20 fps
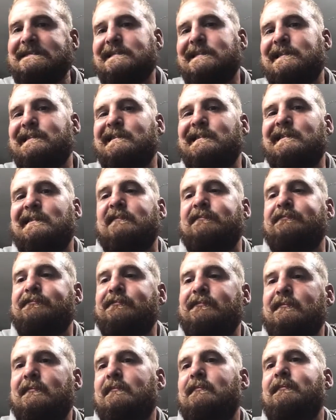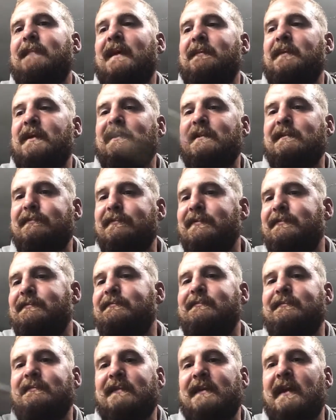I don't know, maybe
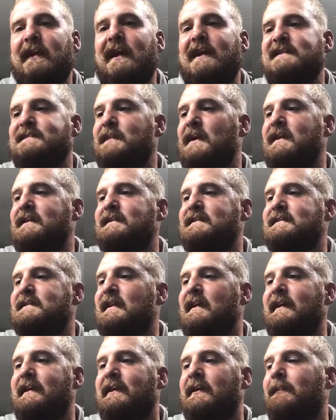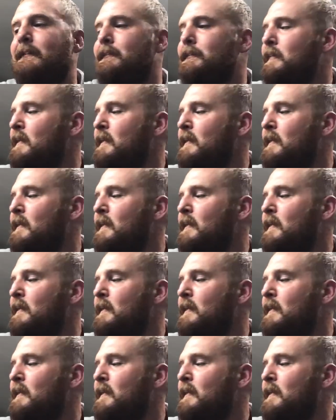you guys might dislike them,